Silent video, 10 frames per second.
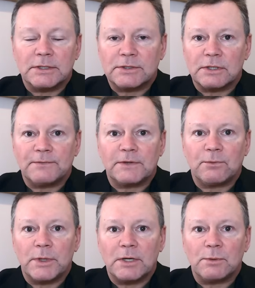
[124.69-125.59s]
conservative
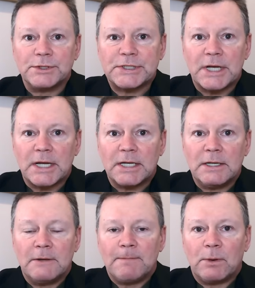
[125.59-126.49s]
wing will say
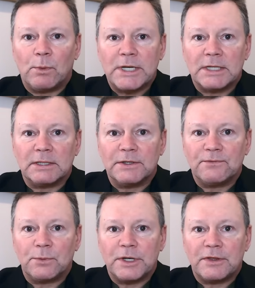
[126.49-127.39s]
we can
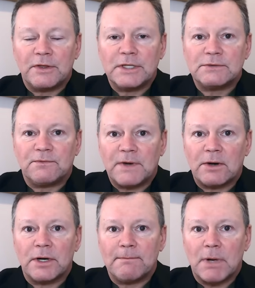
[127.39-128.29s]
live with these
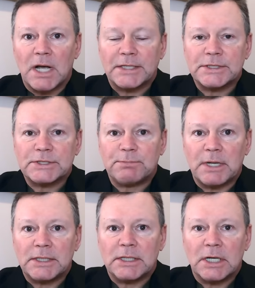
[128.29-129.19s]
very modest
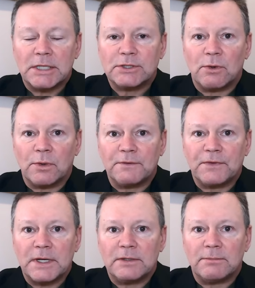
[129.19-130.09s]
spending cuts, or if
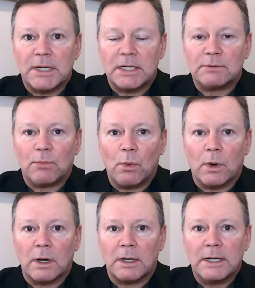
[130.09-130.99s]
they demand
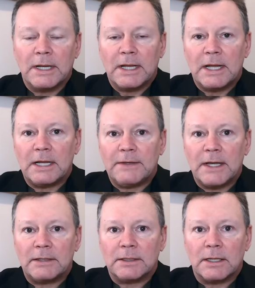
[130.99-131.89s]
more. And
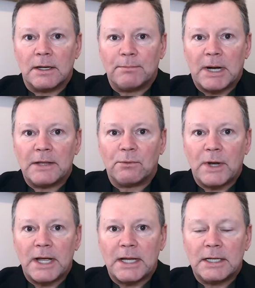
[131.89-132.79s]
then, by the
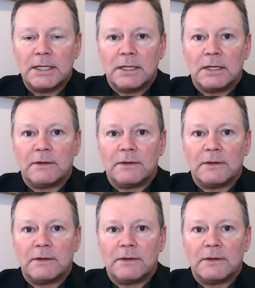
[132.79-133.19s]
way,